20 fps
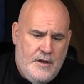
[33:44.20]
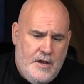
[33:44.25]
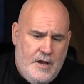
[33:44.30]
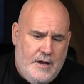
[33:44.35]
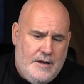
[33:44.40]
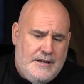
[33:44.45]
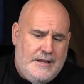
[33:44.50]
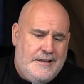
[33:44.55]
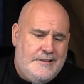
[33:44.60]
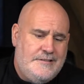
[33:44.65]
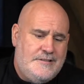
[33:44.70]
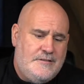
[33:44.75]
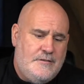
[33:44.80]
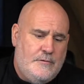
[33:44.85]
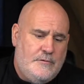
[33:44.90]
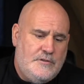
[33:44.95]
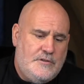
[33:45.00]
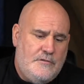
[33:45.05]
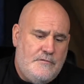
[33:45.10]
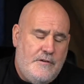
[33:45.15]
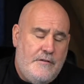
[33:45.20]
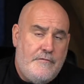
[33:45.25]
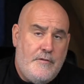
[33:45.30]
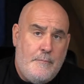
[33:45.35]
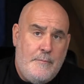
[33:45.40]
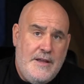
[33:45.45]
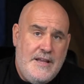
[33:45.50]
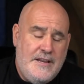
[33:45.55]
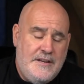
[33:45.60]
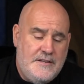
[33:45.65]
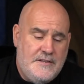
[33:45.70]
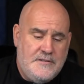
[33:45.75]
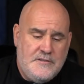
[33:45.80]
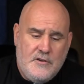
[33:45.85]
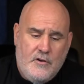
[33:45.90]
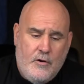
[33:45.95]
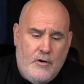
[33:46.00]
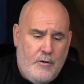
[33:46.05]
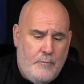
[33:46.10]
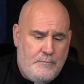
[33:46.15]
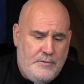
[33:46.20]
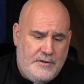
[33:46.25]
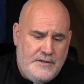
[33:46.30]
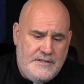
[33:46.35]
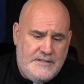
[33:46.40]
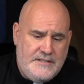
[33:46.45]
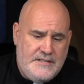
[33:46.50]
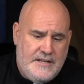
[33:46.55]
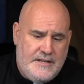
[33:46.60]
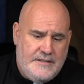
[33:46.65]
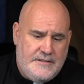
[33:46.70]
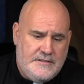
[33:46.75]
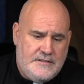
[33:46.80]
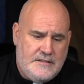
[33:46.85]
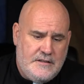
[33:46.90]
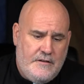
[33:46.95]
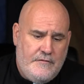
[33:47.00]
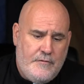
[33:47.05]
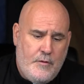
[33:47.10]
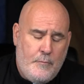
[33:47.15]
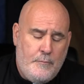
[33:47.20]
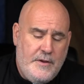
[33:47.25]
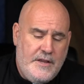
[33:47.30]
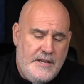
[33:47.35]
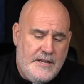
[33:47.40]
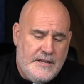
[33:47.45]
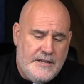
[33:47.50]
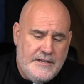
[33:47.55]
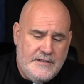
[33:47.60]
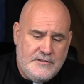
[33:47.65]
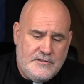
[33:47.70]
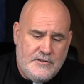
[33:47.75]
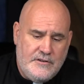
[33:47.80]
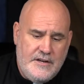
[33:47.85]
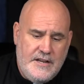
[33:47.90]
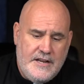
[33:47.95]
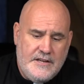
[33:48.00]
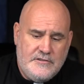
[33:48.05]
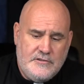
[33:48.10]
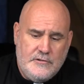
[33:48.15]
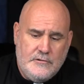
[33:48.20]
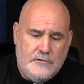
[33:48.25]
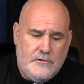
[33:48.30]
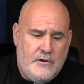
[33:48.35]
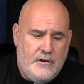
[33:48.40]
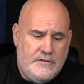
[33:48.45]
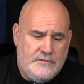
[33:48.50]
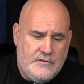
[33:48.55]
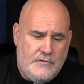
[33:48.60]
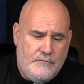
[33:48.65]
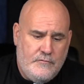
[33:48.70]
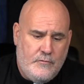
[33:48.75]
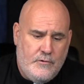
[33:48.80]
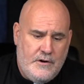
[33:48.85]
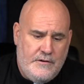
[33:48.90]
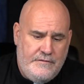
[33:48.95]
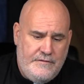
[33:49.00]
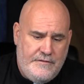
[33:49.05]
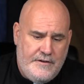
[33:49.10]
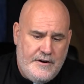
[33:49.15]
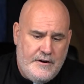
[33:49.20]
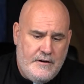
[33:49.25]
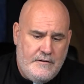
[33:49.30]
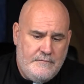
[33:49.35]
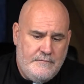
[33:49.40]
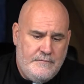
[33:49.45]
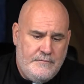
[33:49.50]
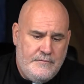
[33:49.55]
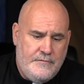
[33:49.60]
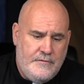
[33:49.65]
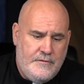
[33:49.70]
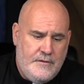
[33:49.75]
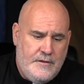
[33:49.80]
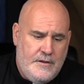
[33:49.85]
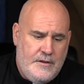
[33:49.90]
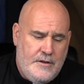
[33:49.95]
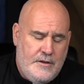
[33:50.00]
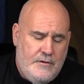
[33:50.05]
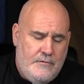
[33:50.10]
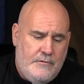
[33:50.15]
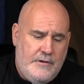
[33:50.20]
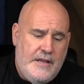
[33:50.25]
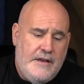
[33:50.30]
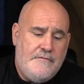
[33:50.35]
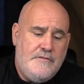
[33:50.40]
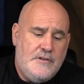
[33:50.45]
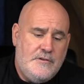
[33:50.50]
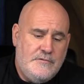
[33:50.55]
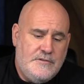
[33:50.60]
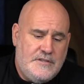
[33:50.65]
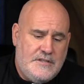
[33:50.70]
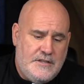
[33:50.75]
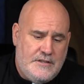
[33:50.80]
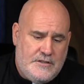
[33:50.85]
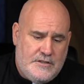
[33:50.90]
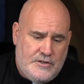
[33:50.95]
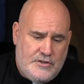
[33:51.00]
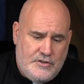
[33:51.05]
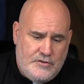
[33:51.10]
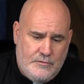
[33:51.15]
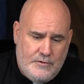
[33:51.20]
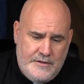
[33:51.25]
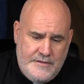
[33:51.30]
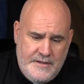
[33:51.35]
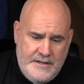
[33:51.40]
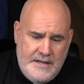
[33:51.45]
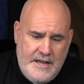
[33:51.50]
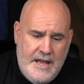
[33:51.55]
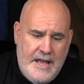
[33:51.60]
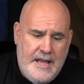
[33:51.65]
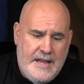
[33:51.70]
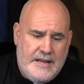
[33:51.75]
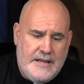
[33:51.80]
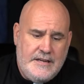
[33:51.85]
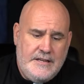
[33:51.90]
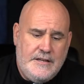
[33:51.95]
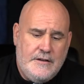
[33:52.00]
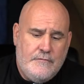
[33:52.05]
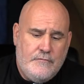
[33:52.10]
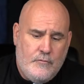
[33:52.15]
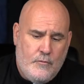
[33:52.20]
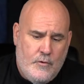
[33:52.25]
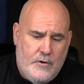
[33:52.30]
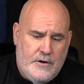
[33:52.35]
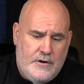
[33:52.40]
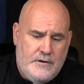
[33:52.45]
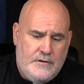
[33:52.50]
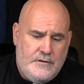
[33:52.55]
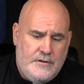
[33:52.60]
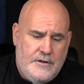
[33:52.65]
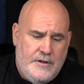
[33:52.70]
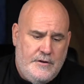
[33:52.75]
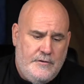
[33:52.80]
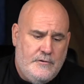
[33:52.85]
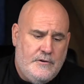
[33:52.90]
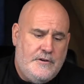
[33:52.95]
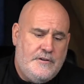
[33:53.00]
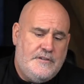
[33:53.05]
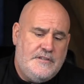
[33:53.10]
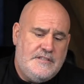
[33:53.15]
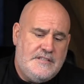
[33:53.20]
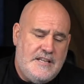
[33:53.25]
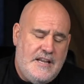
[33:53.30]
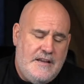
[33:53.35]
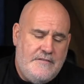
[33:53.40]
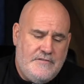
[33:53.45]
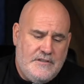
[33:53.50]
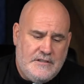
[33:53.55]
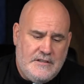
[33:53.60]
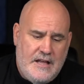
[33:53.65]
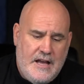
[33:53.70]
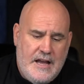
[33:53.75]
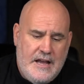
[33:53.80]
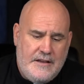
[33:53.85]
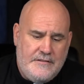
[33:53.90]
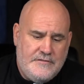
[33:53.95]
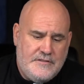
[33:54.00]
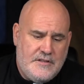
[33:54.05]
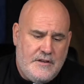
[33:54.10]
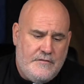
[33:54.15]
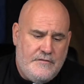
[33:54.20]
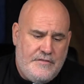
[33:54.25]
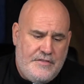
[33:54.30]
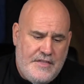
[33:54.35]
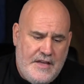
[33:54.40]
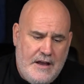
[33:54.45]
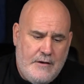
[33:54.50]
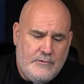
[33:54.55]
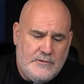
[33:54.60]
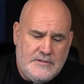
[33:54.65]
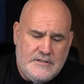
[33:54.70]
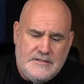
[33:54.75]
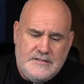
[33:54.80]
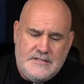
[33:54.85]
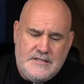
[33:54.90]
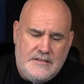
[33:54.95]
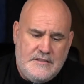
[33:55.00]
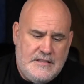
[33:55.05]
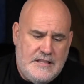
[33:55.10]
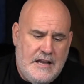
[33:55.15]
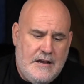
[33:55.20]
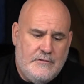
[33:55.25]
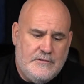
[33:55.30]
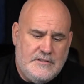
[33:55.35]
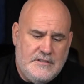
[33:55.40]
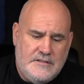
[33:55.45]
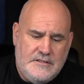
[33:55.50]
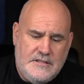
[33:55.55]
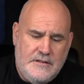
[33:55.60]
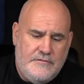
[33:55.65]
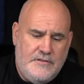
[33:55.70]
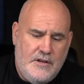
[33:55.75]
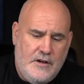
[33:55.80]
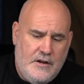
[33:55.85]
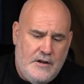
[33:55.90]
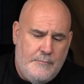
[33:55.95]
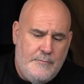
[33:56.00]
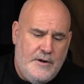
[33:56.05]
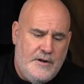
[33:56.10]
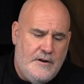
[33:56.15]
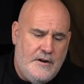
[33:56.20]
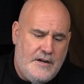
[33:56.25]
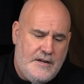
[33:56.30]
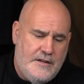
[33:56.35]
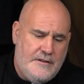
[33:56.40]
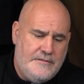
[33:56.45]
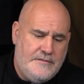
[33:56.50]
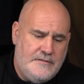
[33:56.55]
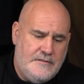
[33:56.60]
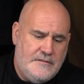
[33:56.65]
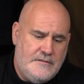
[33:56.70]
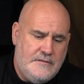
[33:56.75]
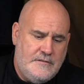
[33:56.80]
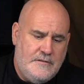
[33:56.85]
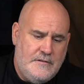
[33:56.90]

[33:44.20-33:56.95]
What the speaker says: against those who have abandoned all pretense of obeying international laws of warfare. We have used it to shorten the agony of war in order to save the lives of thousands and thousands of young Americans.